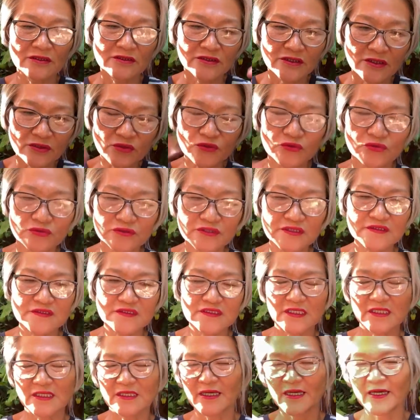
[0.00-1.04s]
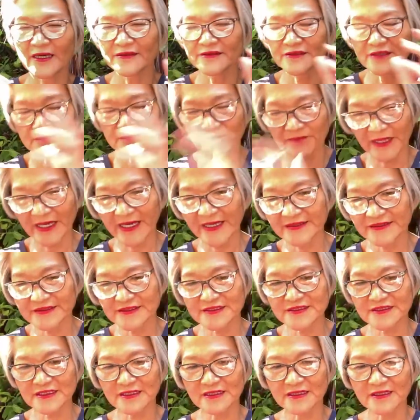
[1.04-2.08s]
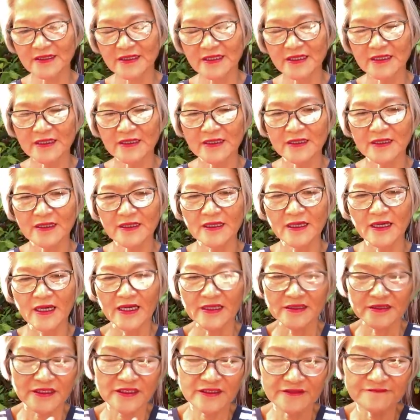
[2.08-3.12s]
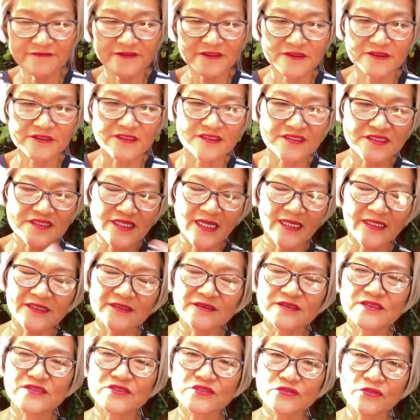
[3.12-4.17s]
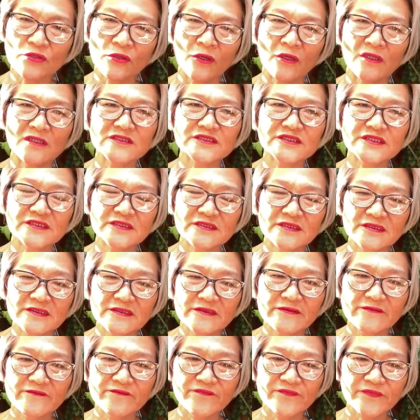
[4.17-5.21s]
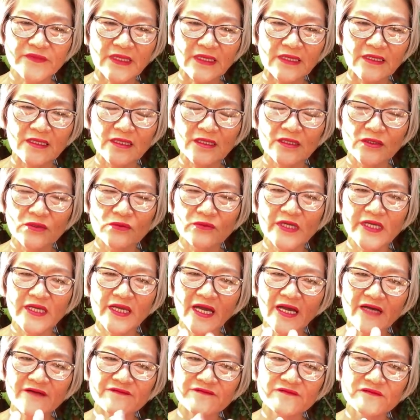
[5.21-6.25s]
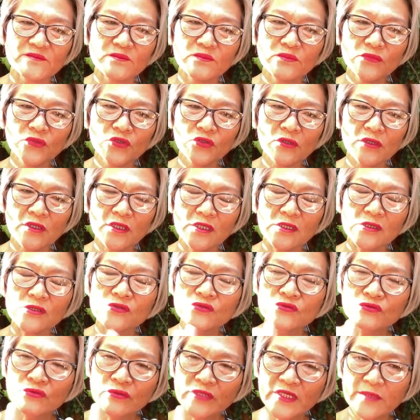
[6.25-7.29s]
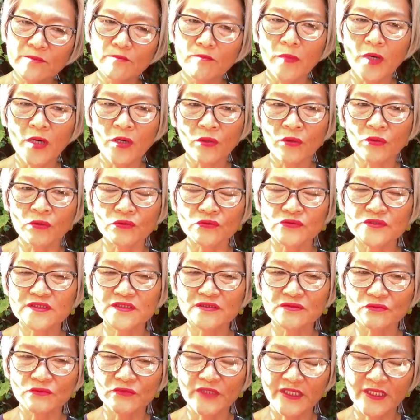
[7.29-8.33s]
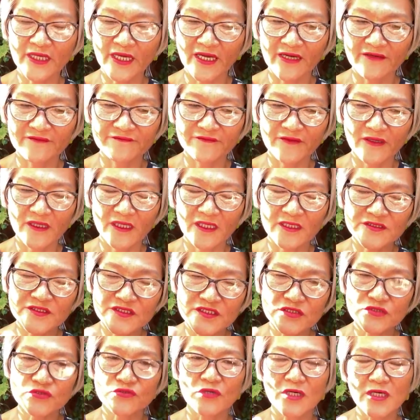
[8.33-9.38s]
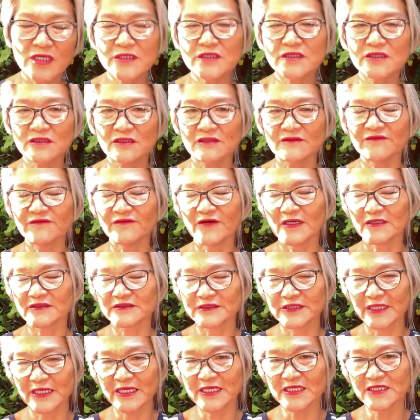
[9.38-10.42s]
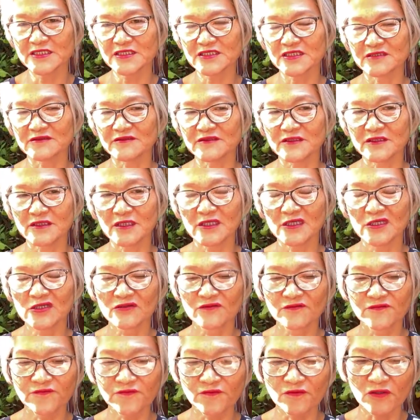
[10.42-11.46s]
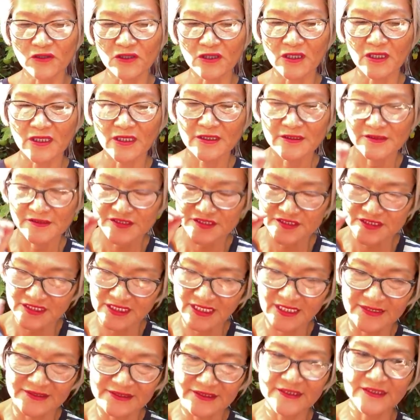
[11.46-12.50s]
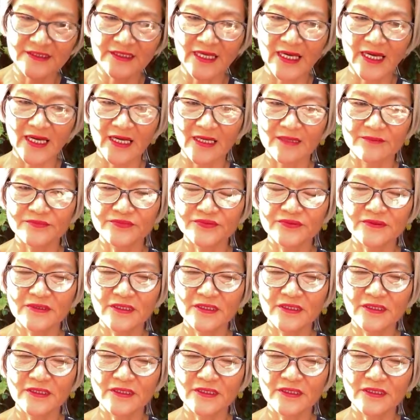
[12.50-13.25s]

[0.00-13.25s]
the good thing and the bad thing and give it the second thought, we have more remorse, we have a stronger foundation for starting up.